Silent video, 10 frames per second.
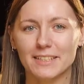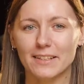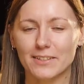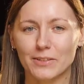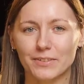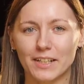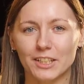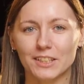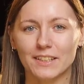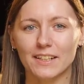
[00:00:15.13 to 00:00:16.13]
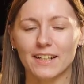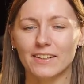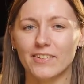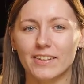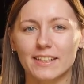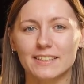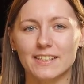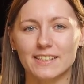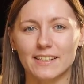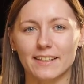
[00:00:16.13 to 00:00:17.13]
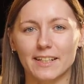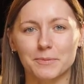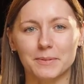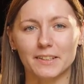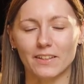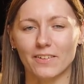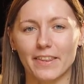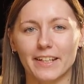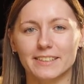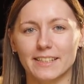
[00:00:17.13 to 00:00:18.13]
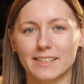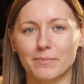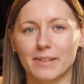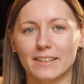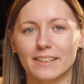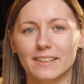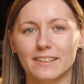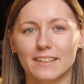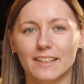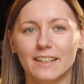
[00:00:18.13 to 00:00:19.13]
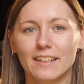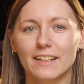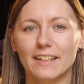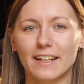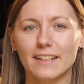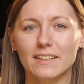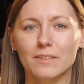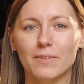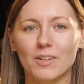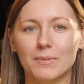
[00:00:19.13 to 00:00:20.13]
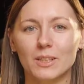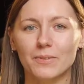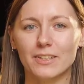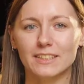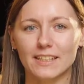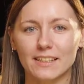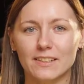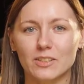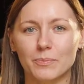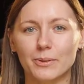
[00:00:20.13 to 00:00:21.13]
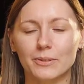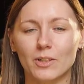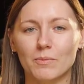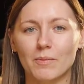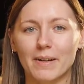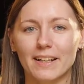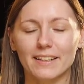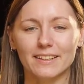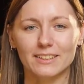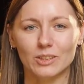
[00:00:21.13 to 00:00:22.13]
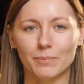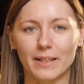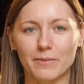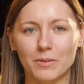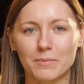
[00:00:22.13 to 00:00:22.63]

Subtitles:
I'm a senior software engineer and Unity's resident expert in all things accessibility. I lead the development of our screen reader support on mobile and desktop